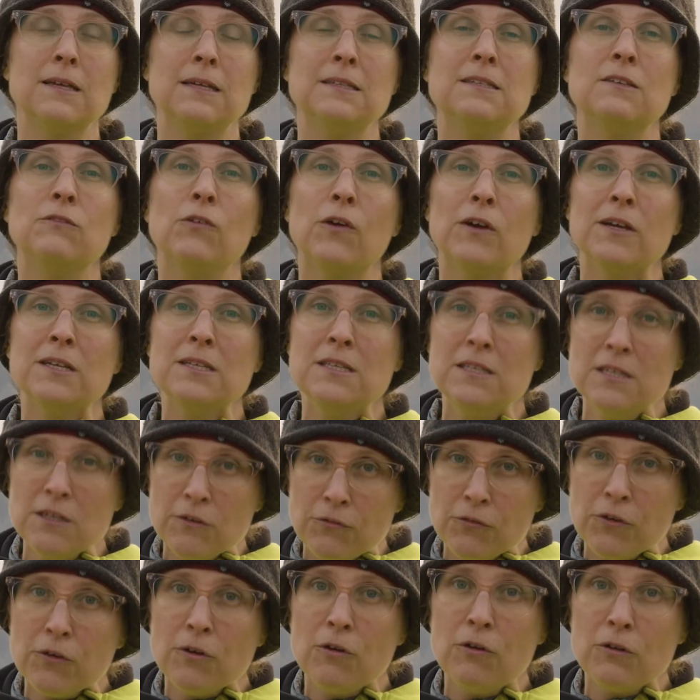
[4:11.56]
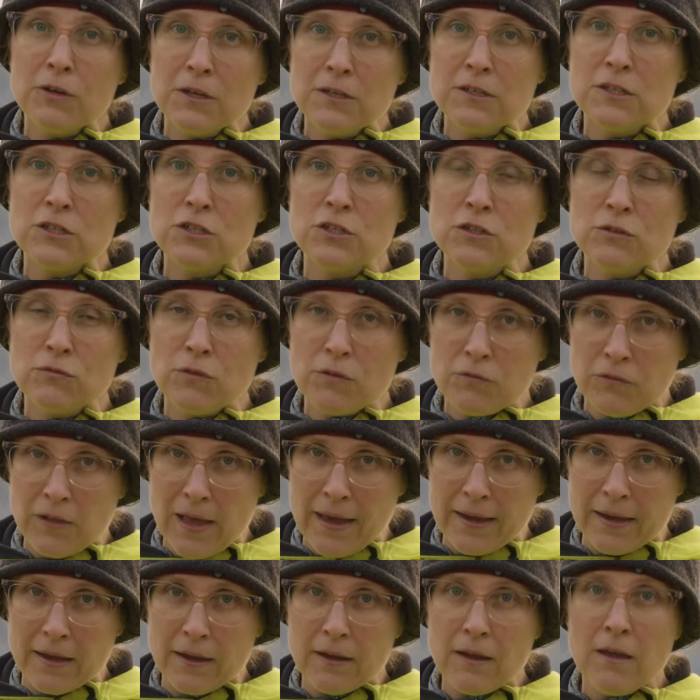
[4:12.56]
it's very difficult conditions for
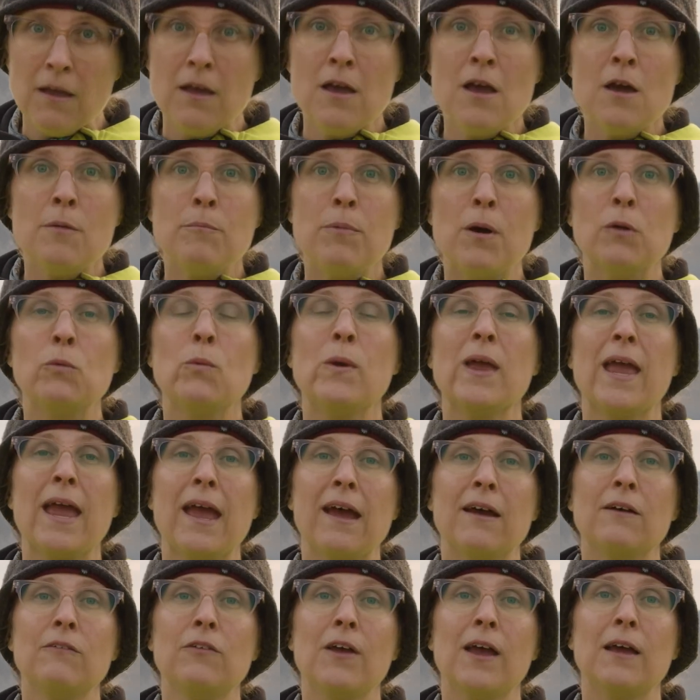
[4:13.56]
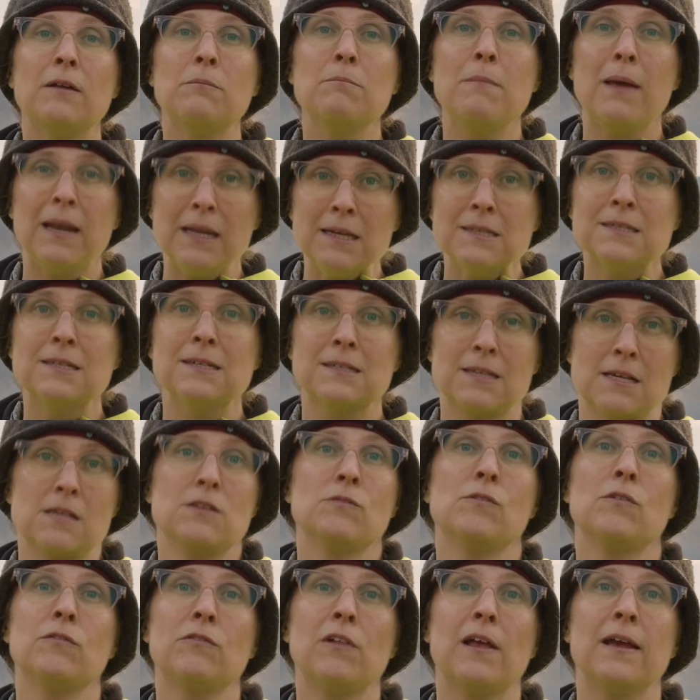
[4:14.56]
flying, but we have had many
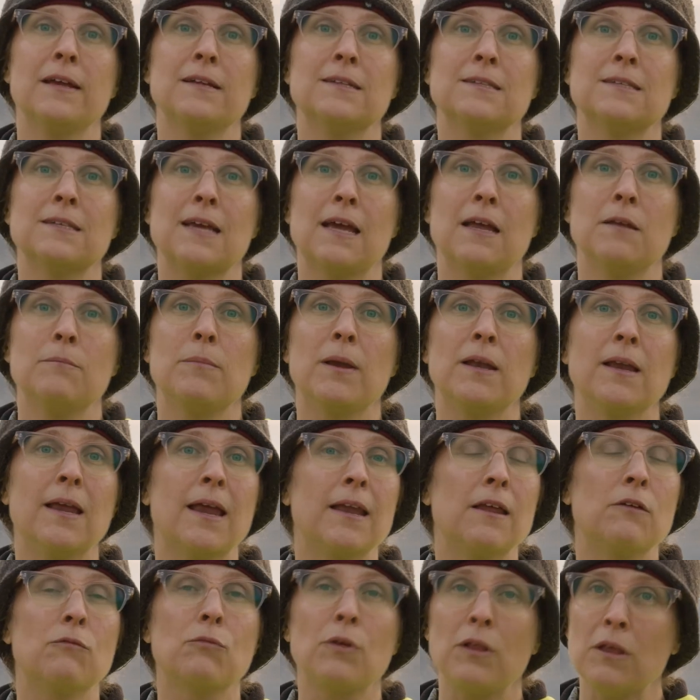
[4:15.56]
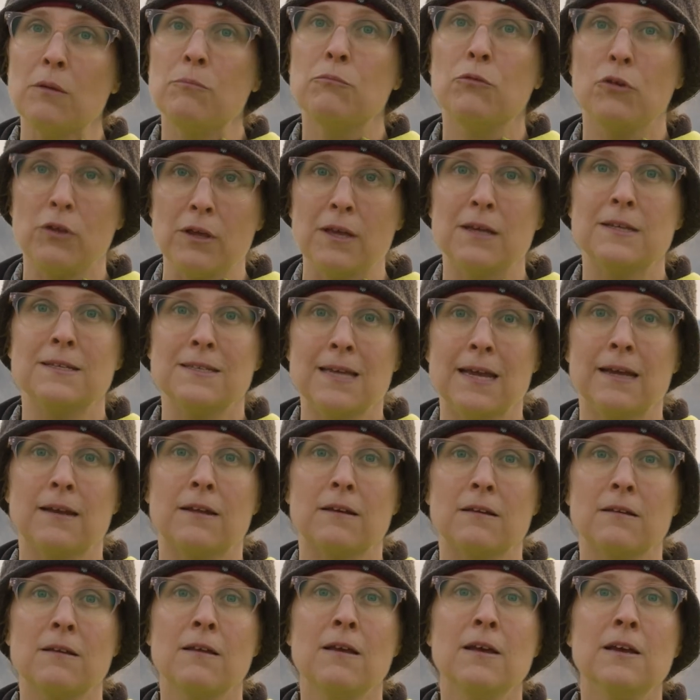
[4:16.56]
successful flights and been getting really brilliant
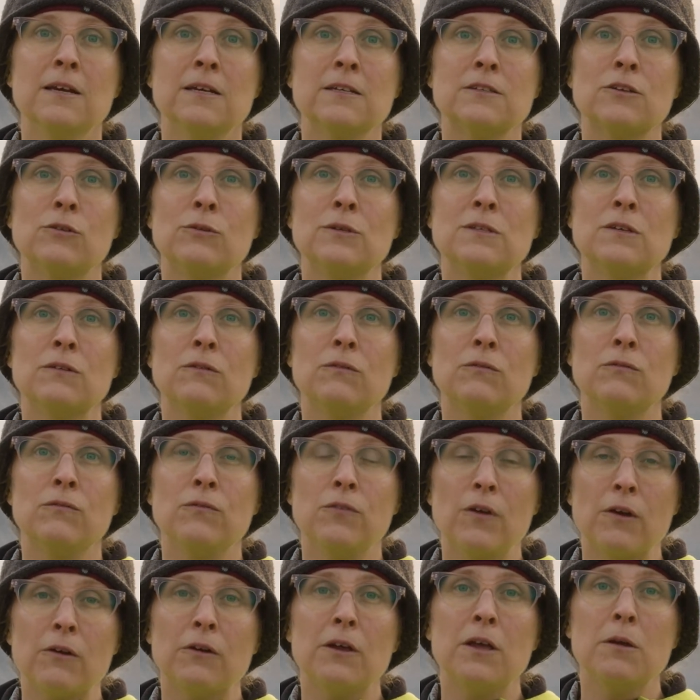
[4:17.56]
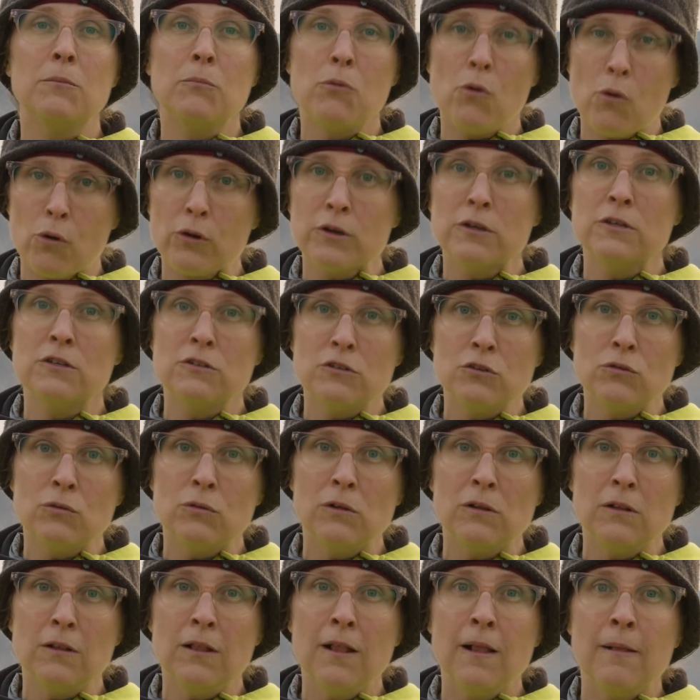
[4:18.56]
data. So it's a very important
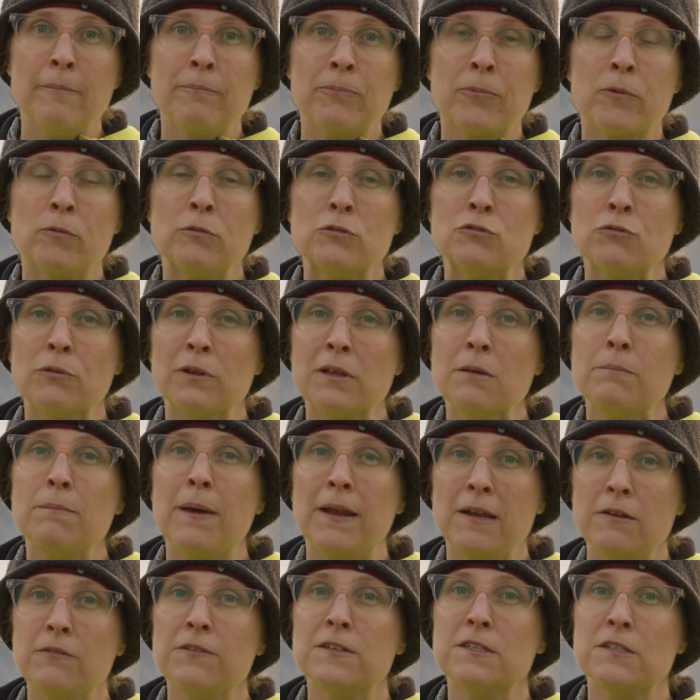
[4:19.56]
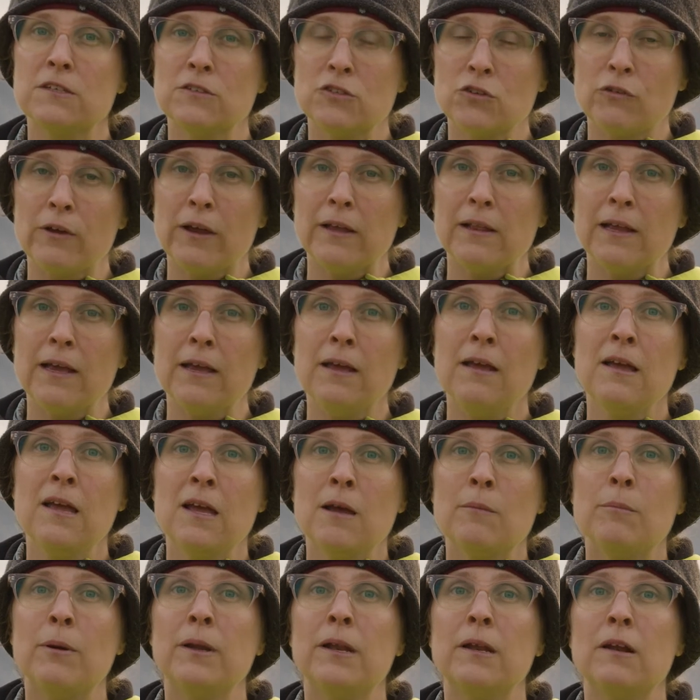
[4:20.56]
tool, which really benefits us greatly,
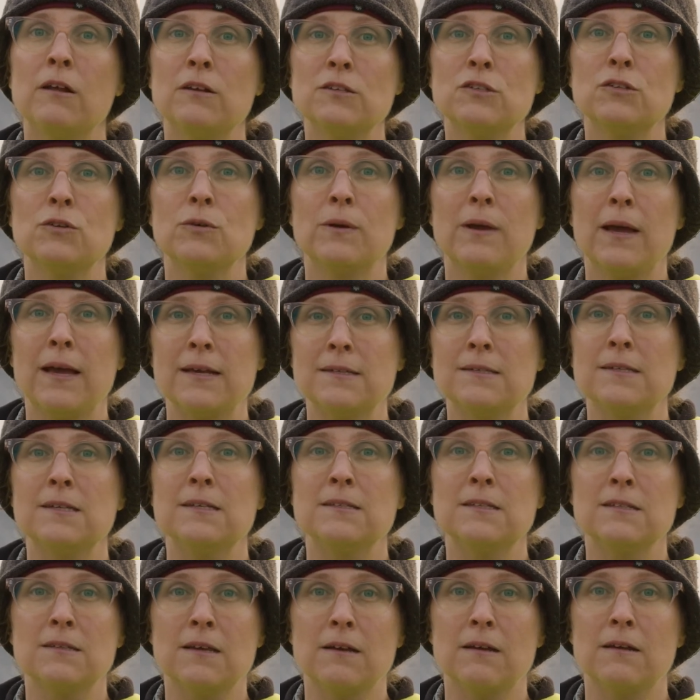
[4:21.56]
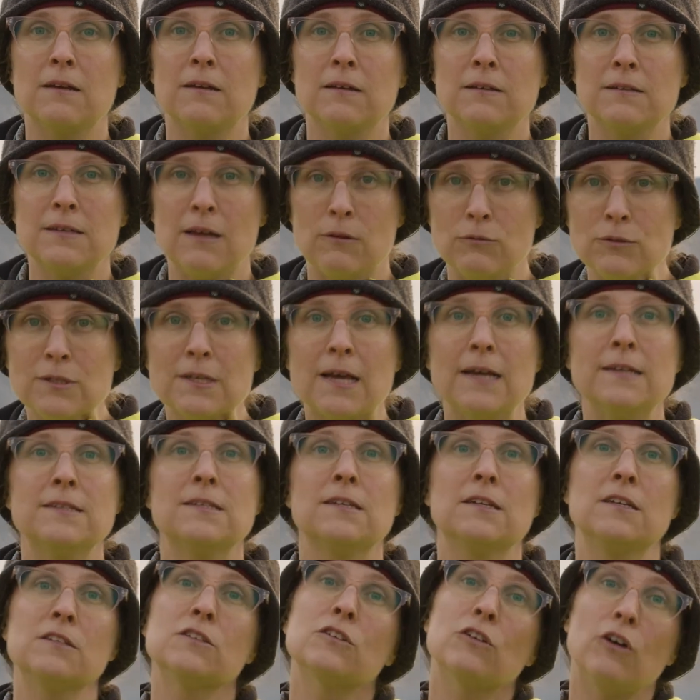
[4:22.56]
but it also has its downsides
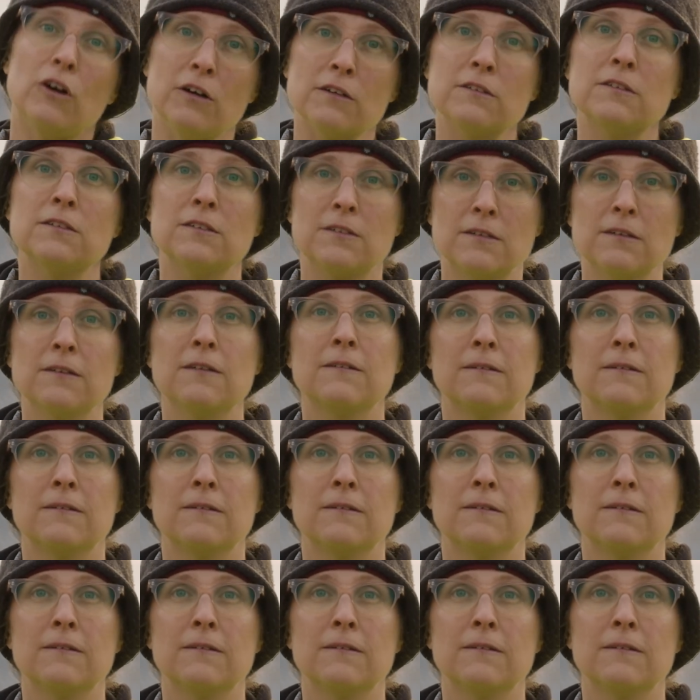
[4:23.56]
and its costs.